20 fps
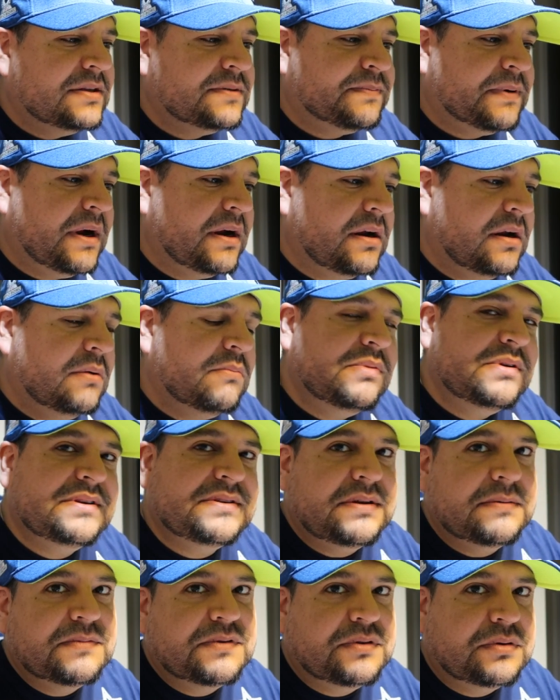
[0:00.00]
It's probably gonna be
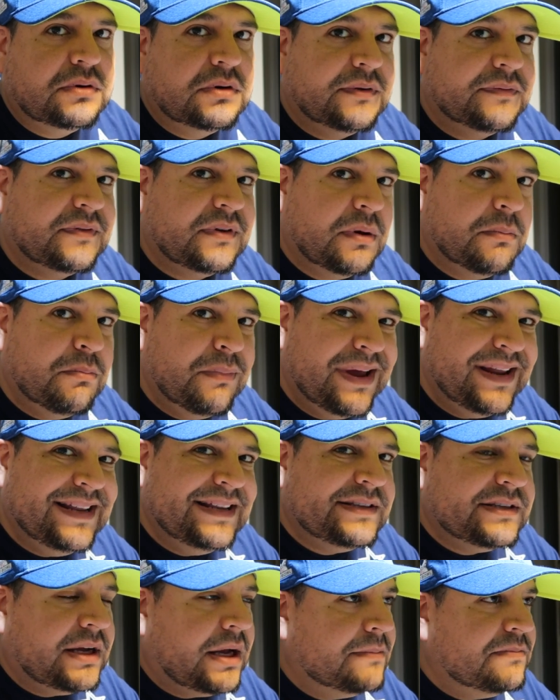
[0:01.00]
some sort of
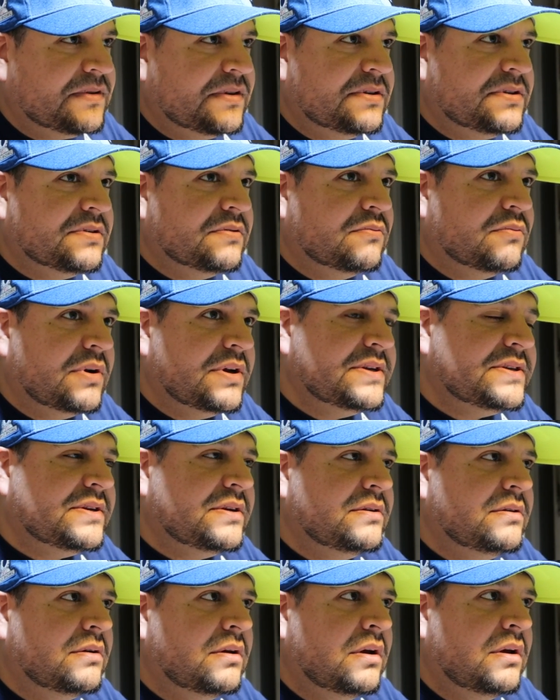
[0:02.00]
committee type
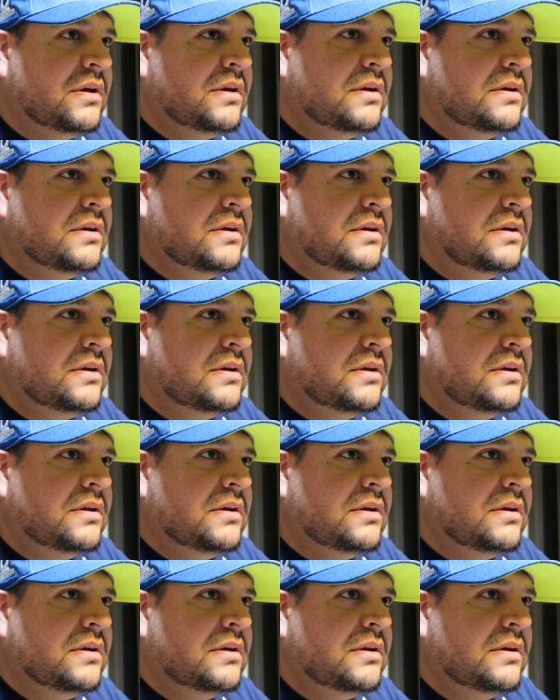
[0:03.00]
situation.